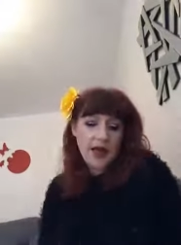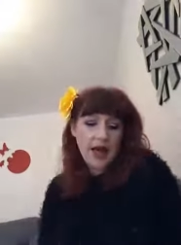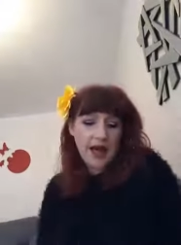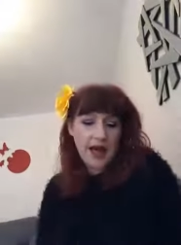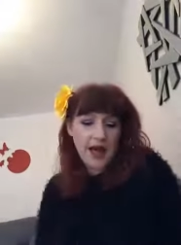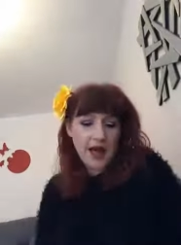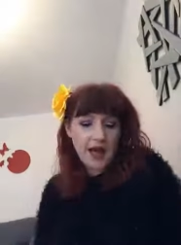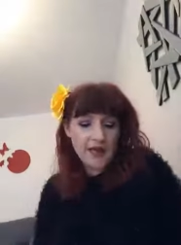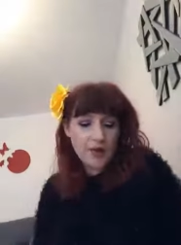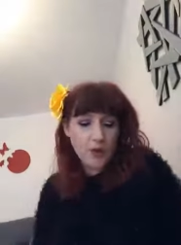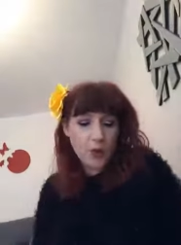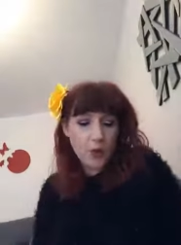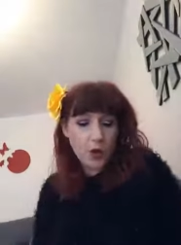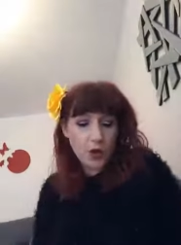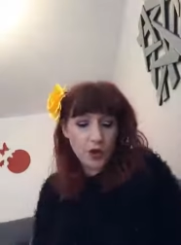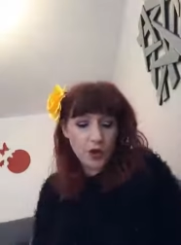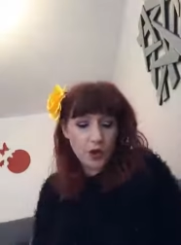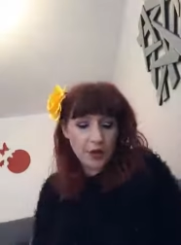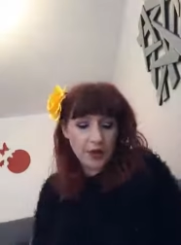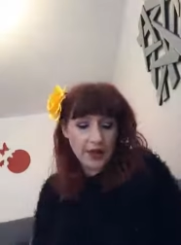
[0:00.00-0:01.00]
And
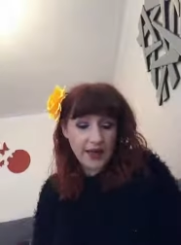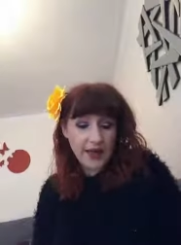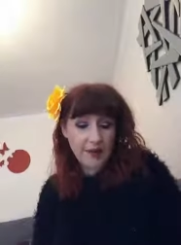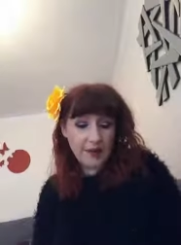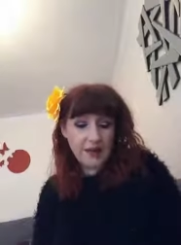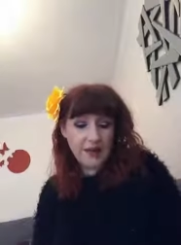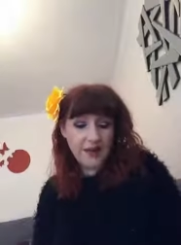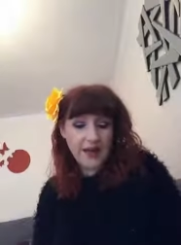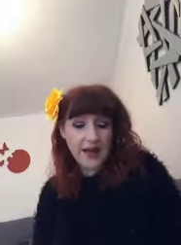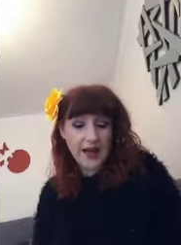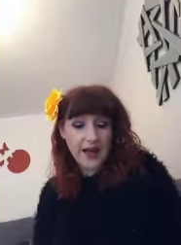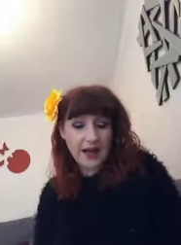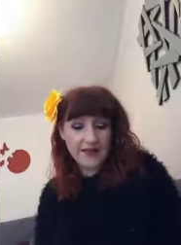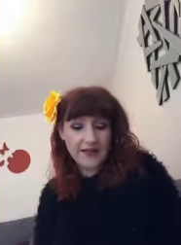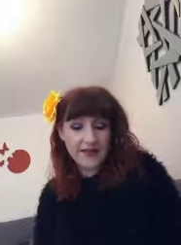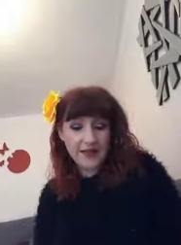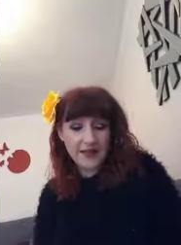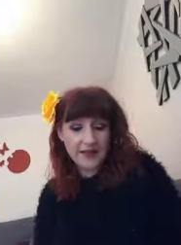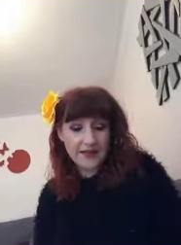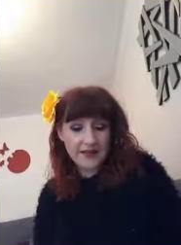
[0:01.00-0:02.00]
what you get with that
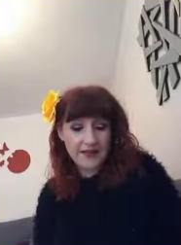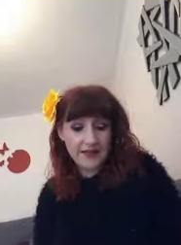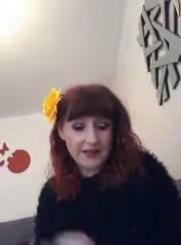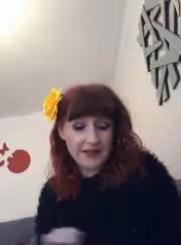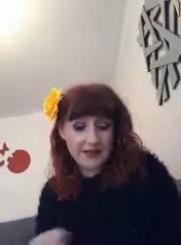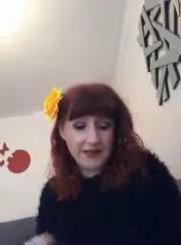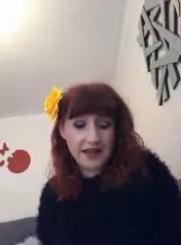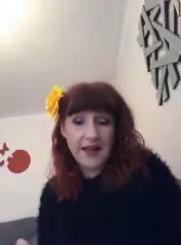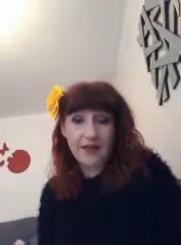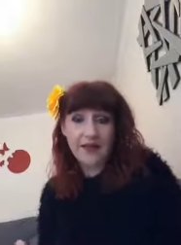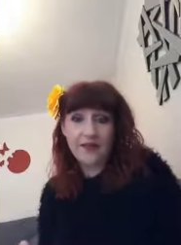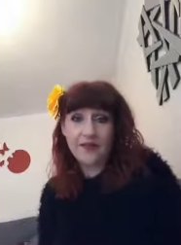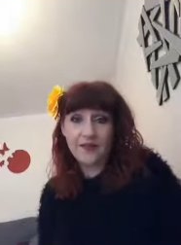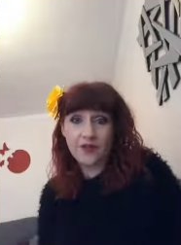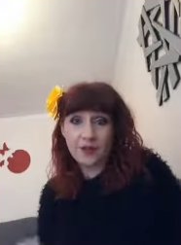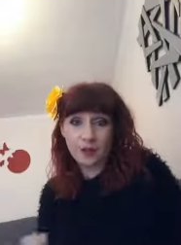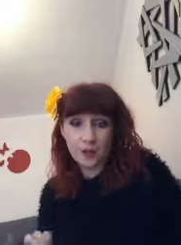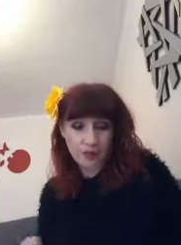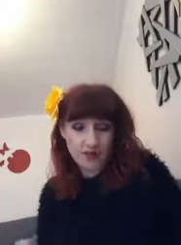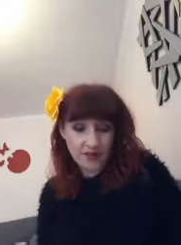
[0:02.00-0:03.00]
is 10
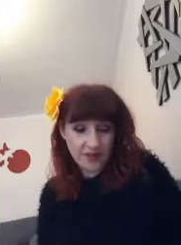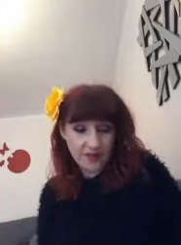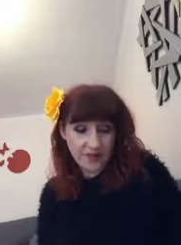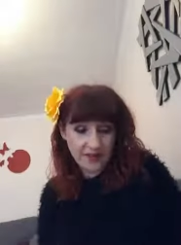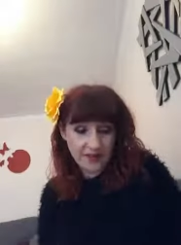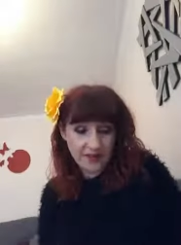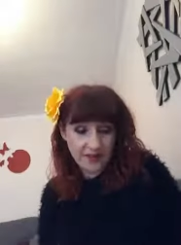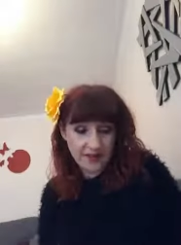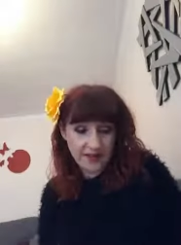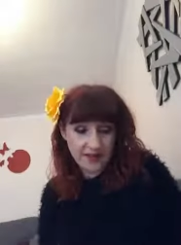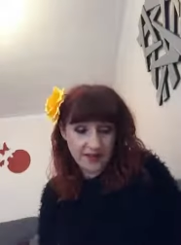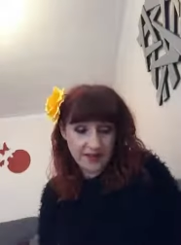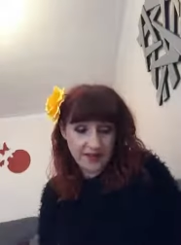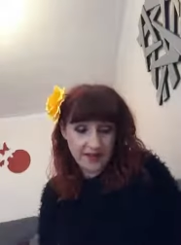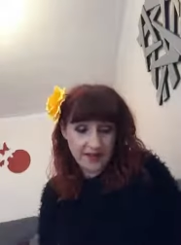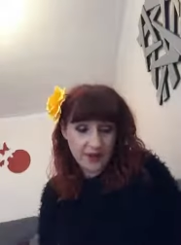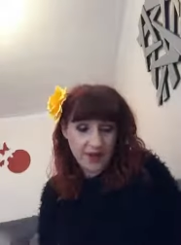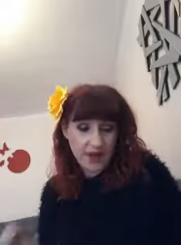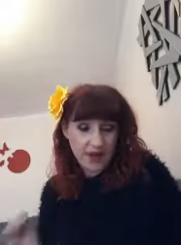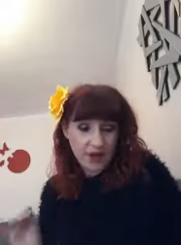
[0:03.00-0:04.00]
different loose leaf teas.